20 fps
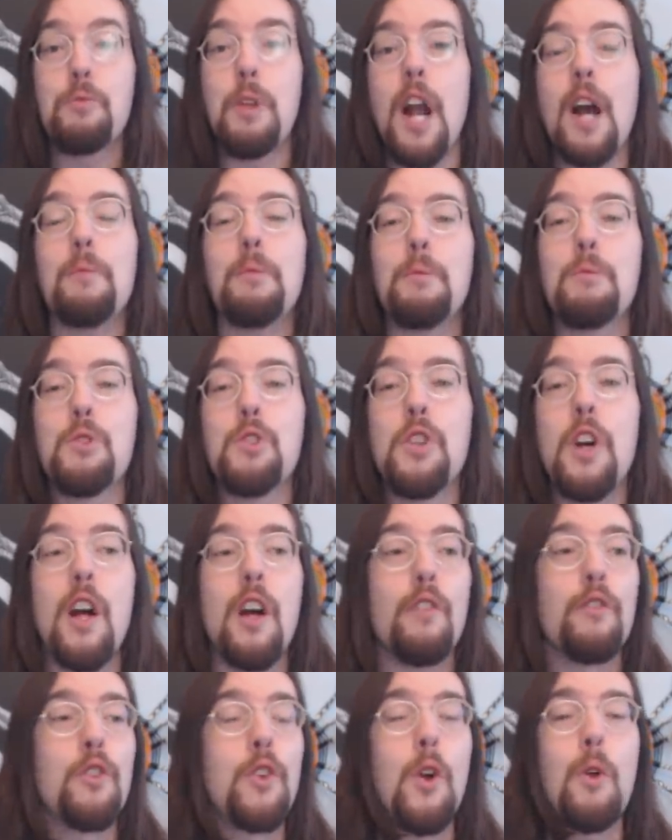Problem
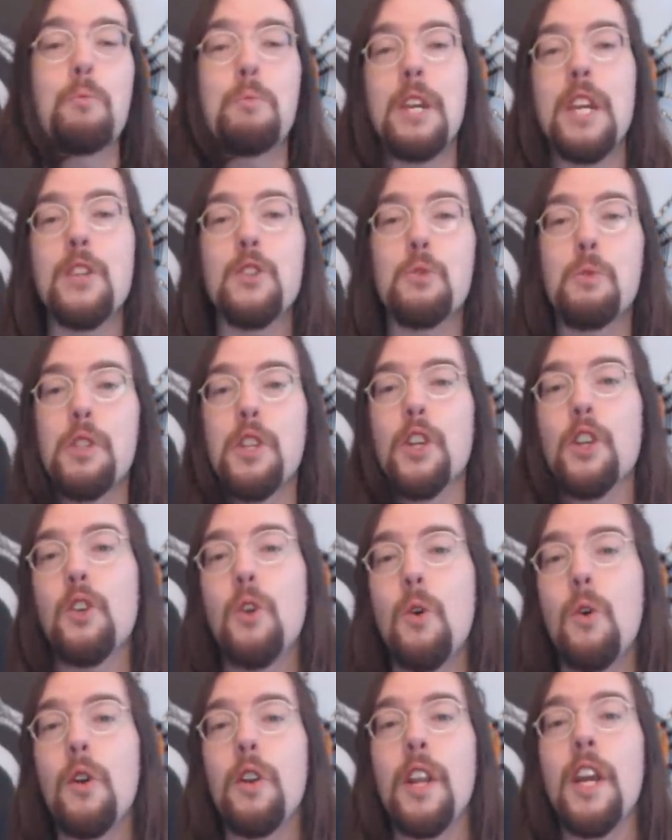solved. Grow beans with your
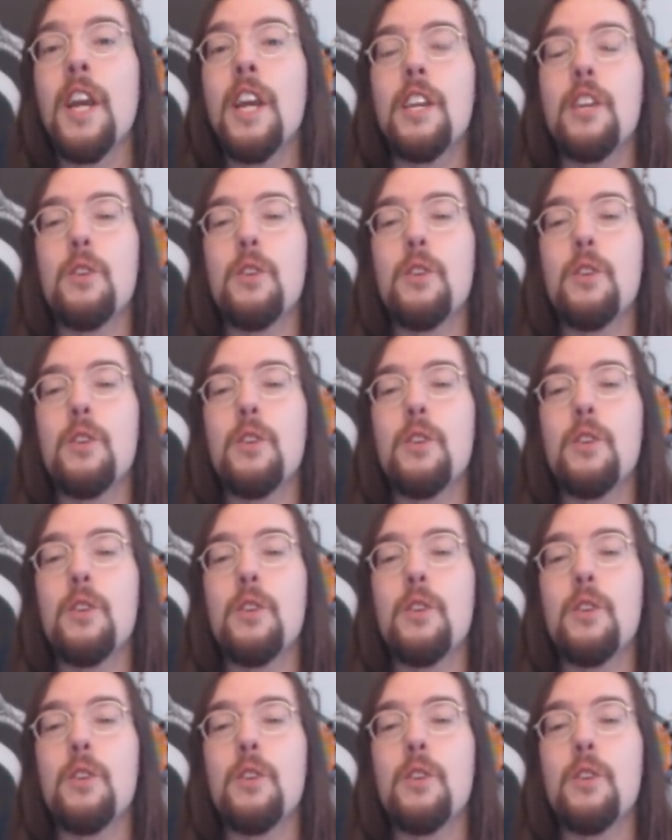corn.